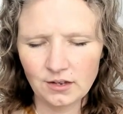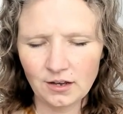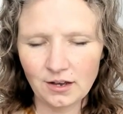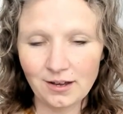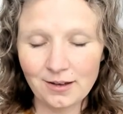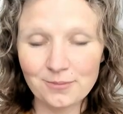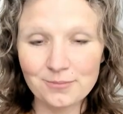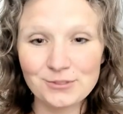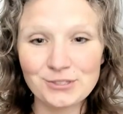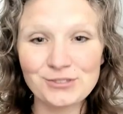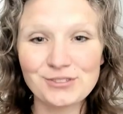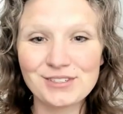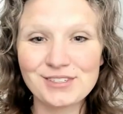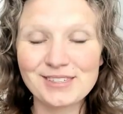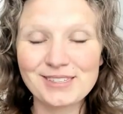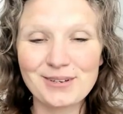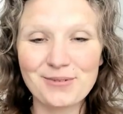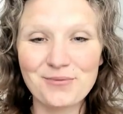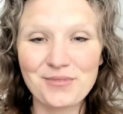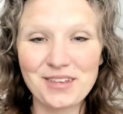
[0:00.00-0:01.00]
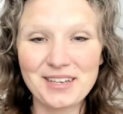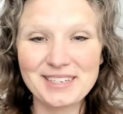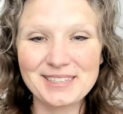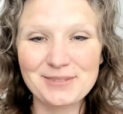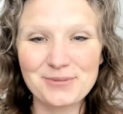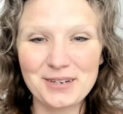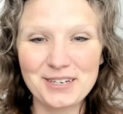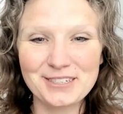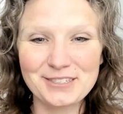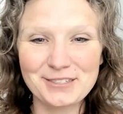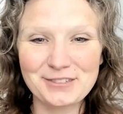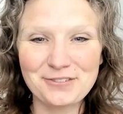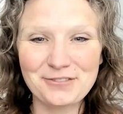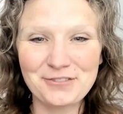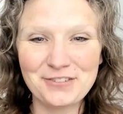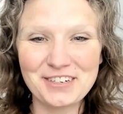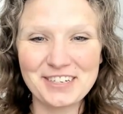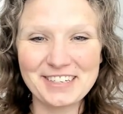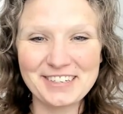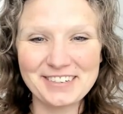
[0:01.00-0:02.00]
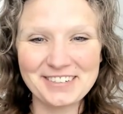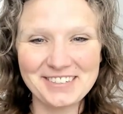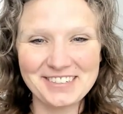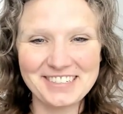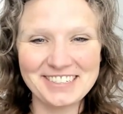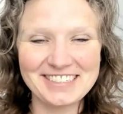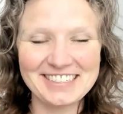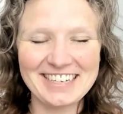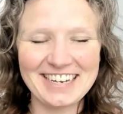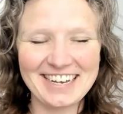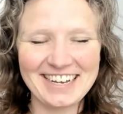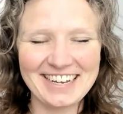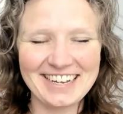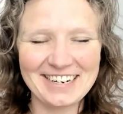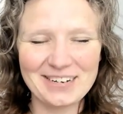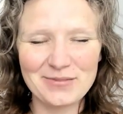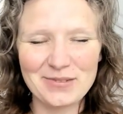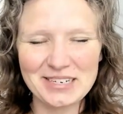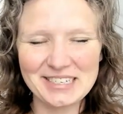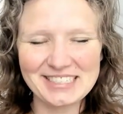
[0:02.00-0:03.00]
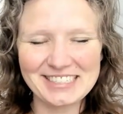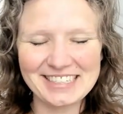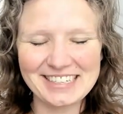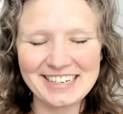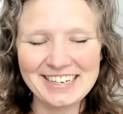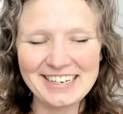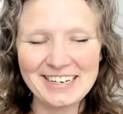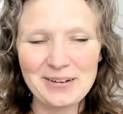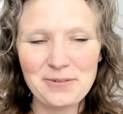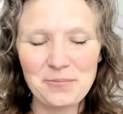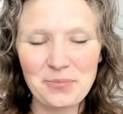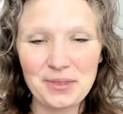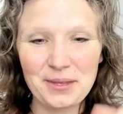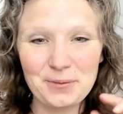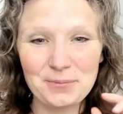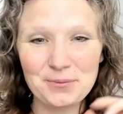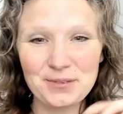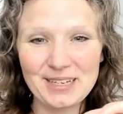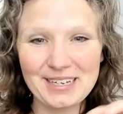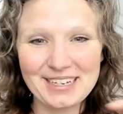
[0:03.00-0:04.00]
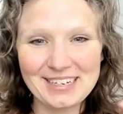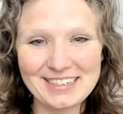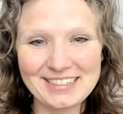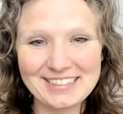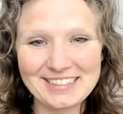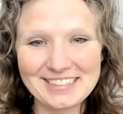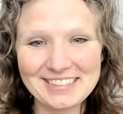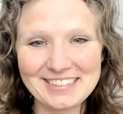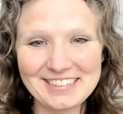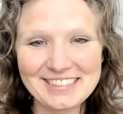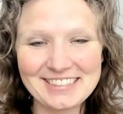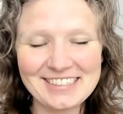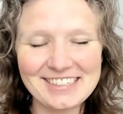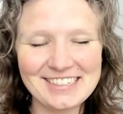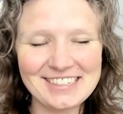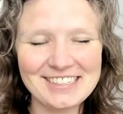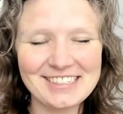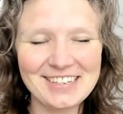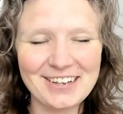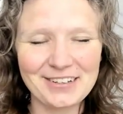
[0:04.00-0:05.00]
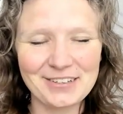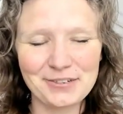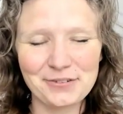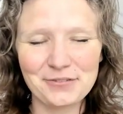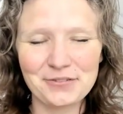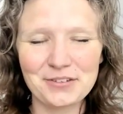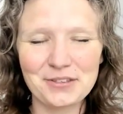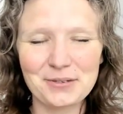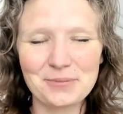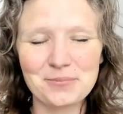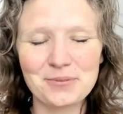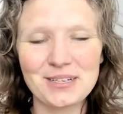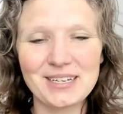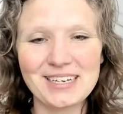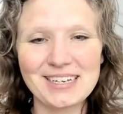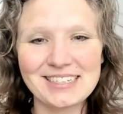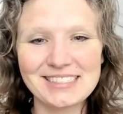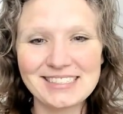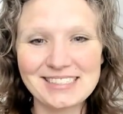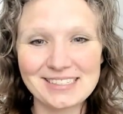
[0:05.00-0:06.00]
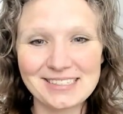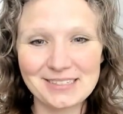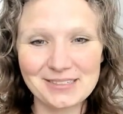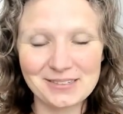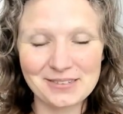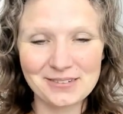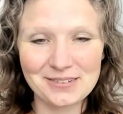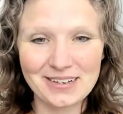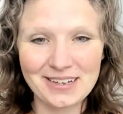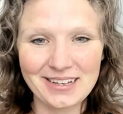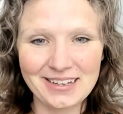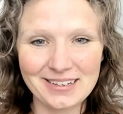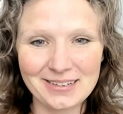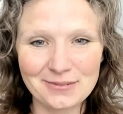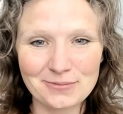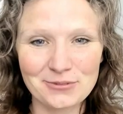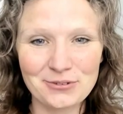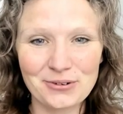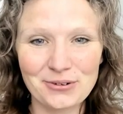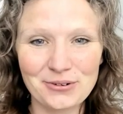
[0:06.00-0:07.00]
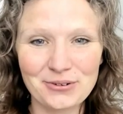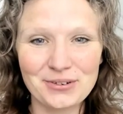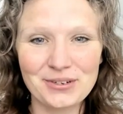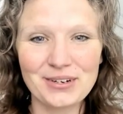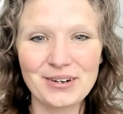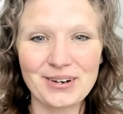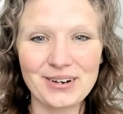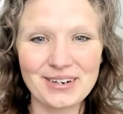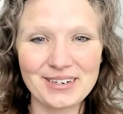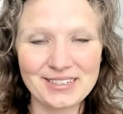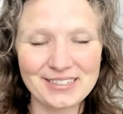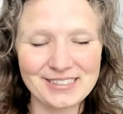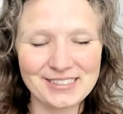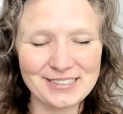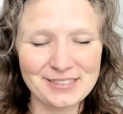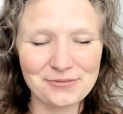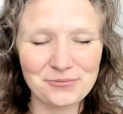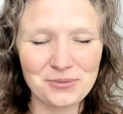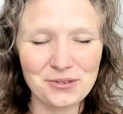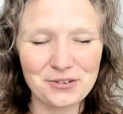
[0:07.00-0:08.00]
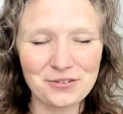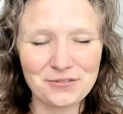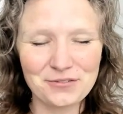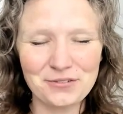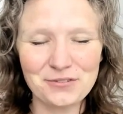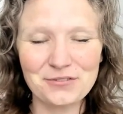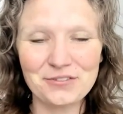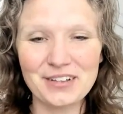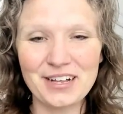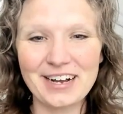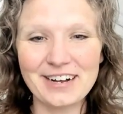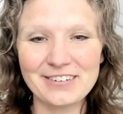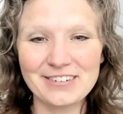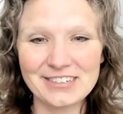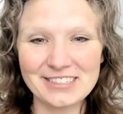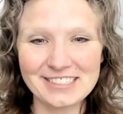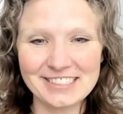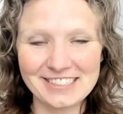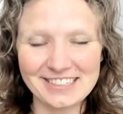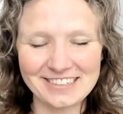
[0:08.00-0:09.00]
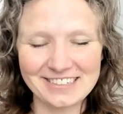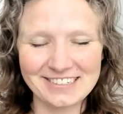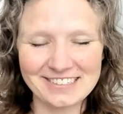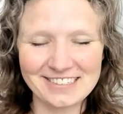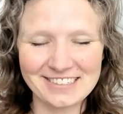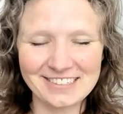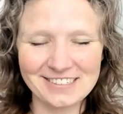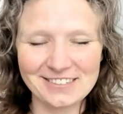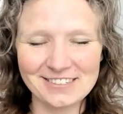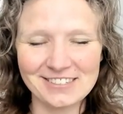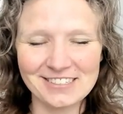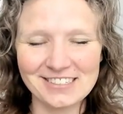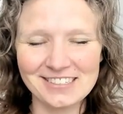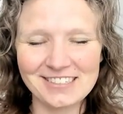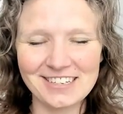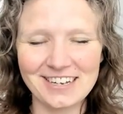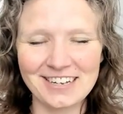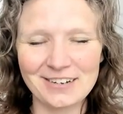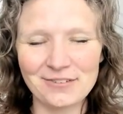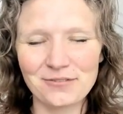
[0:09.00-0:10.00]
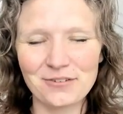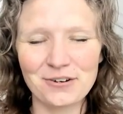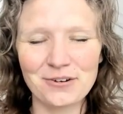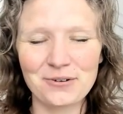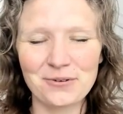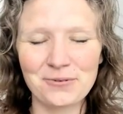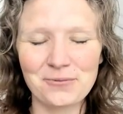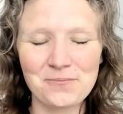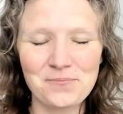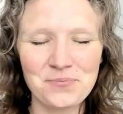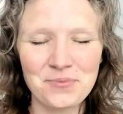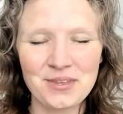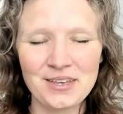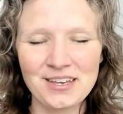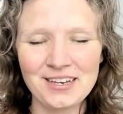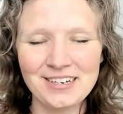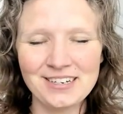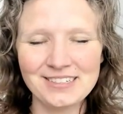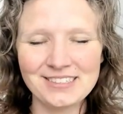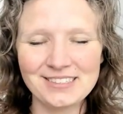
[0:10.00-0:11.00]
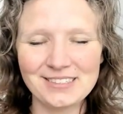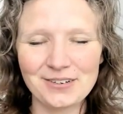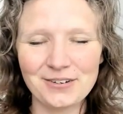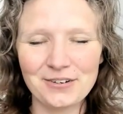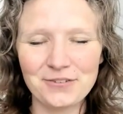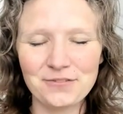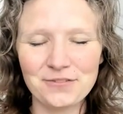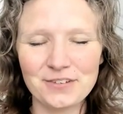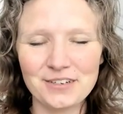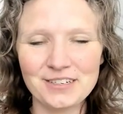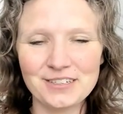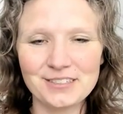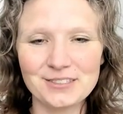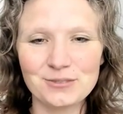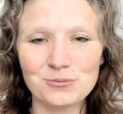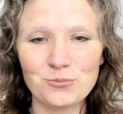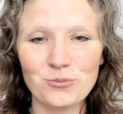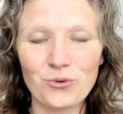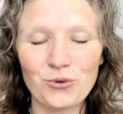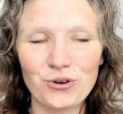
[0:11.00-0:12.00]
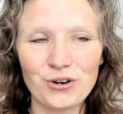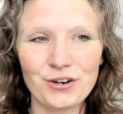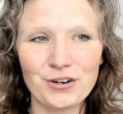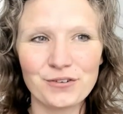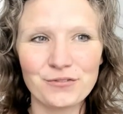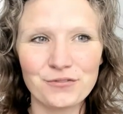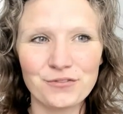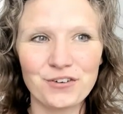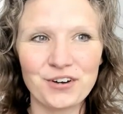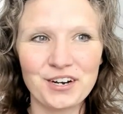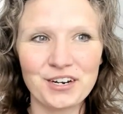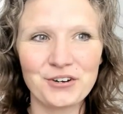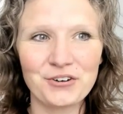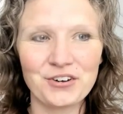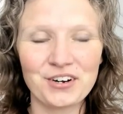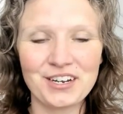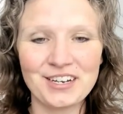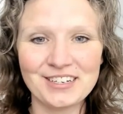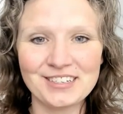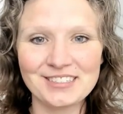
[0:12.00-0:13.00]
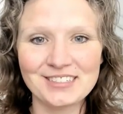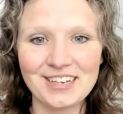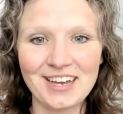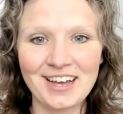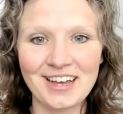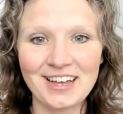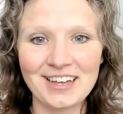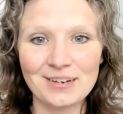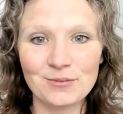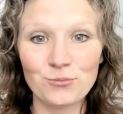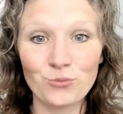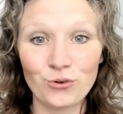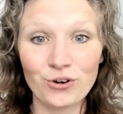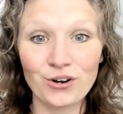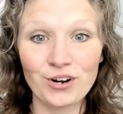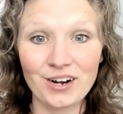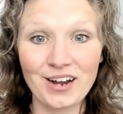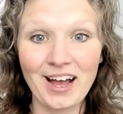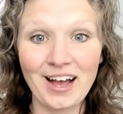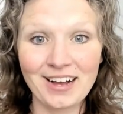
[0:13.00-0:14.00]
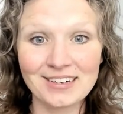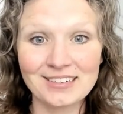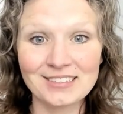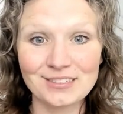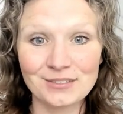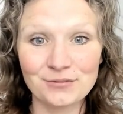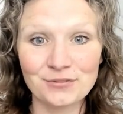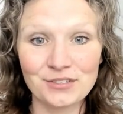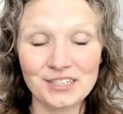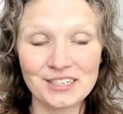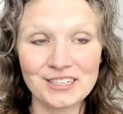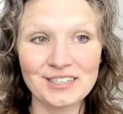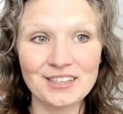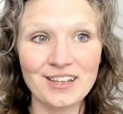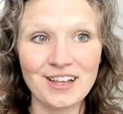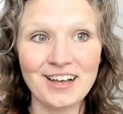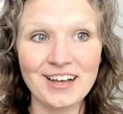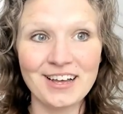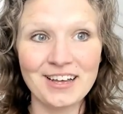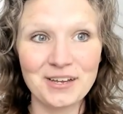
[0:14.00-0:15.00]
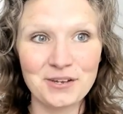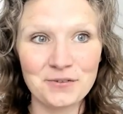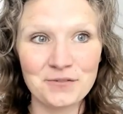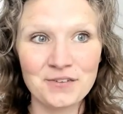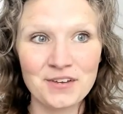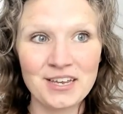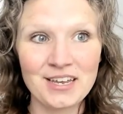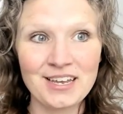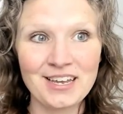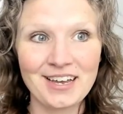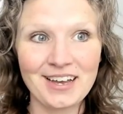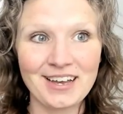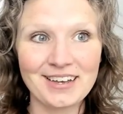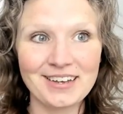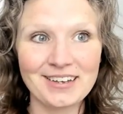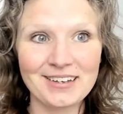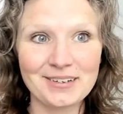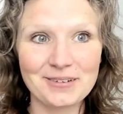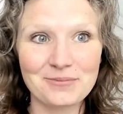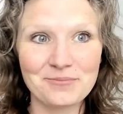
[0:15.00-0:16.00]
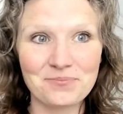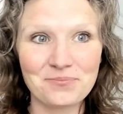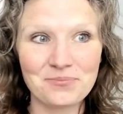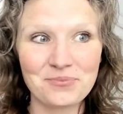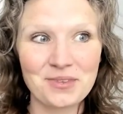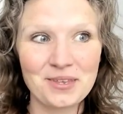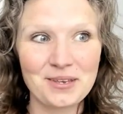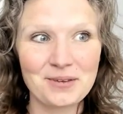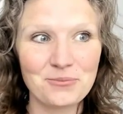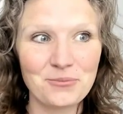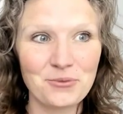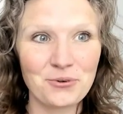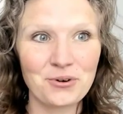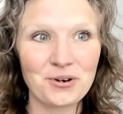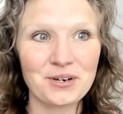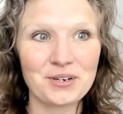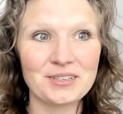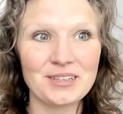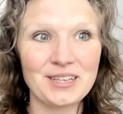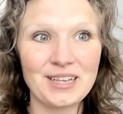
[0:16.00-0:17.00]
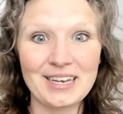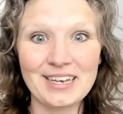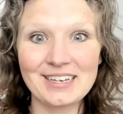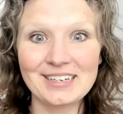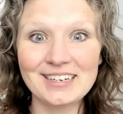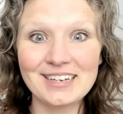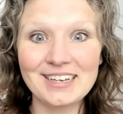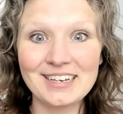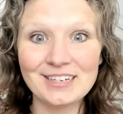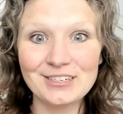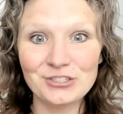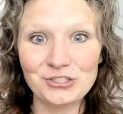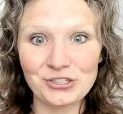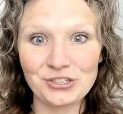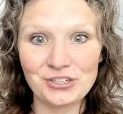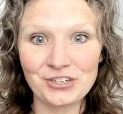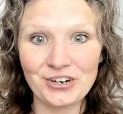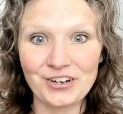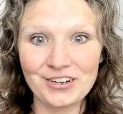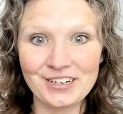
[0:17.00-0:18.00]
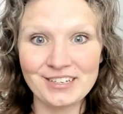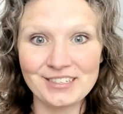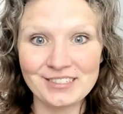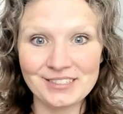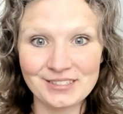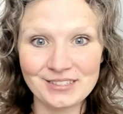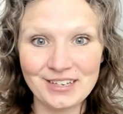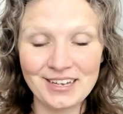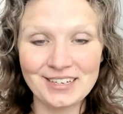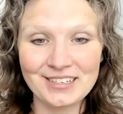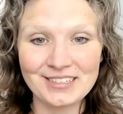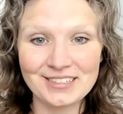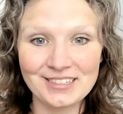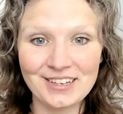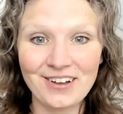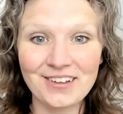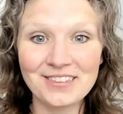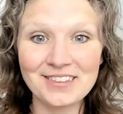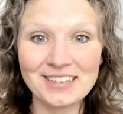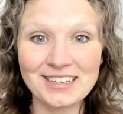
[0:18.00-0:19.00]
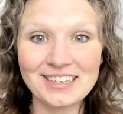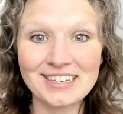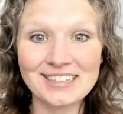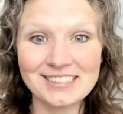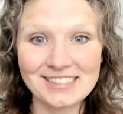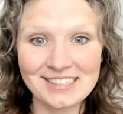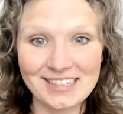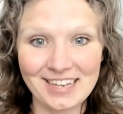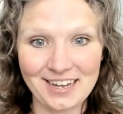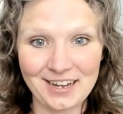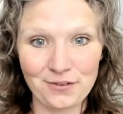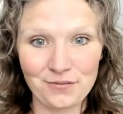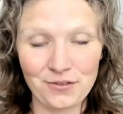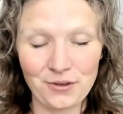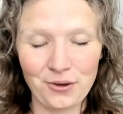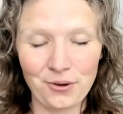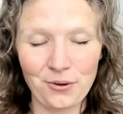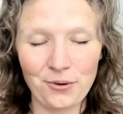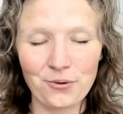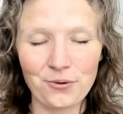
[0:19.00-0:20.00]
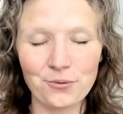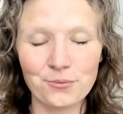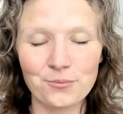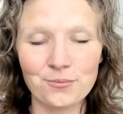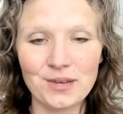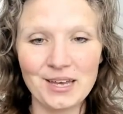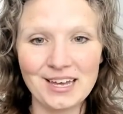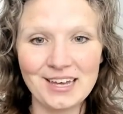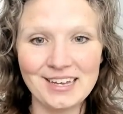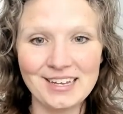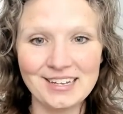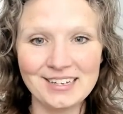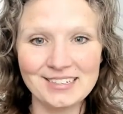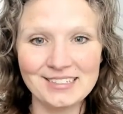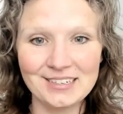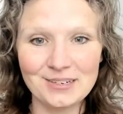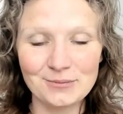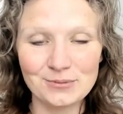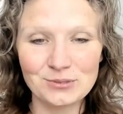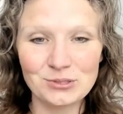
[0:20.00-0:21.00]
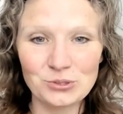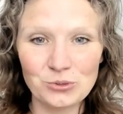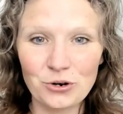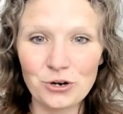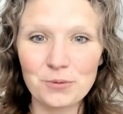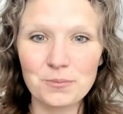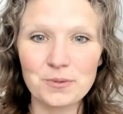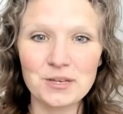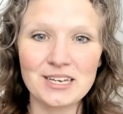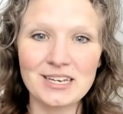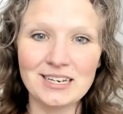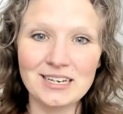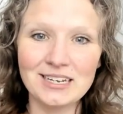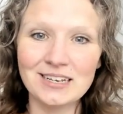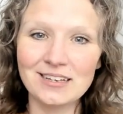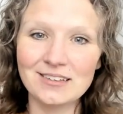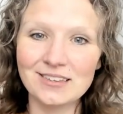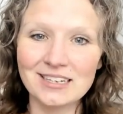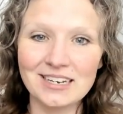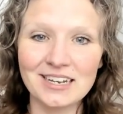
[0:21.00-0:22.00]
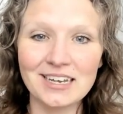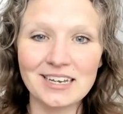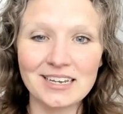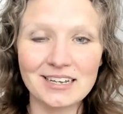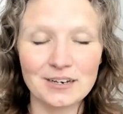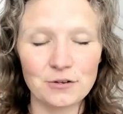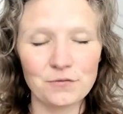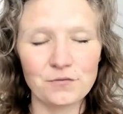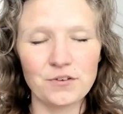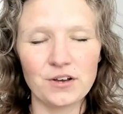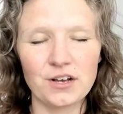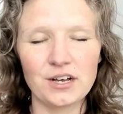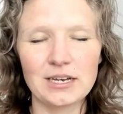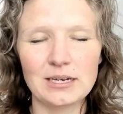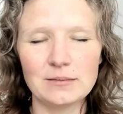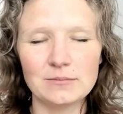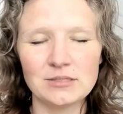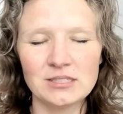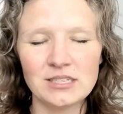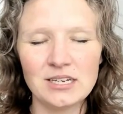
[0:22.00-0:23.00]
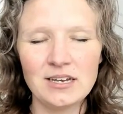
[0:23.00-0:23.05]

I'm doing something special for you and your dad. I'm actually like planting little seeds all over the place to um, grow gardens of beautiful flowers here on the energy side of your home. So it feels more fragrant and more actively alive, um, more like nature is, is on the inside of the home and absorbing any of the negative vibes